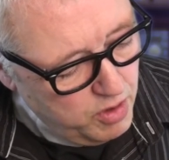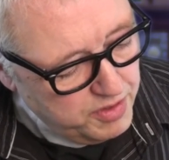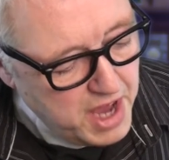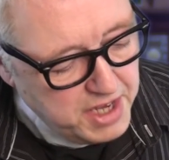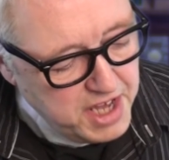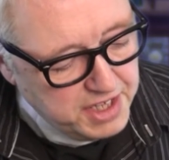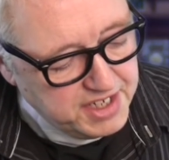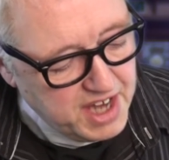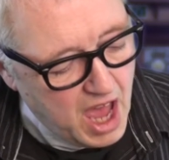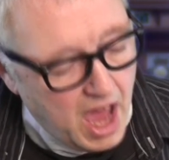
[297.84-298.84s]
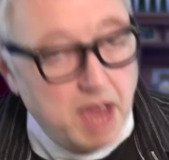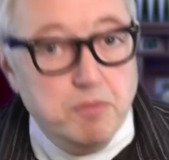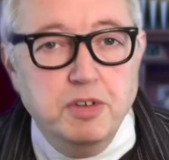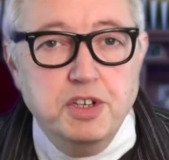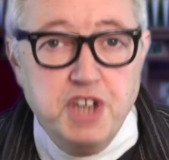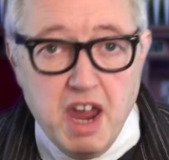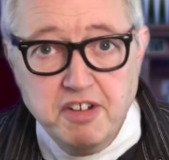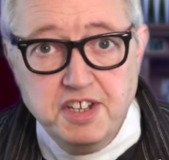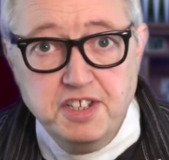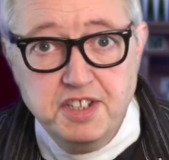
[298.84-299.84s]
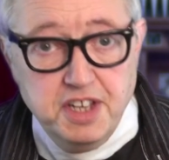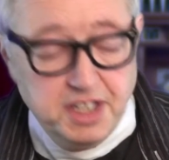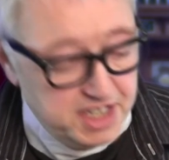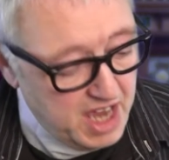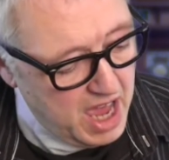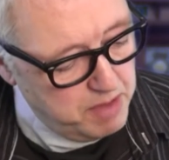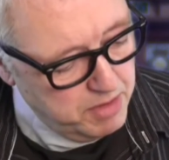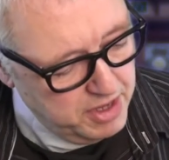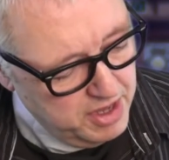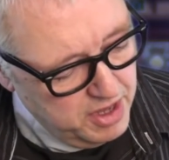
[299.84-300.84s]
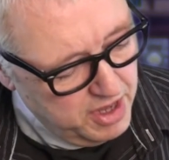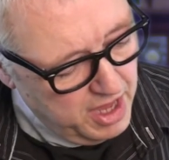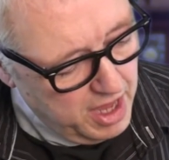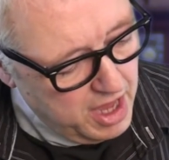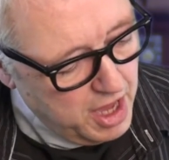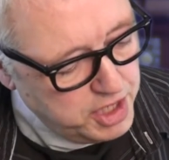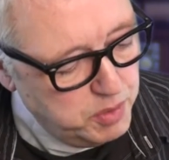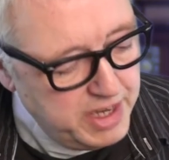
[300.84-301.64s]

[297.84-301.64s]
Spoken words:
they need time, charities need time to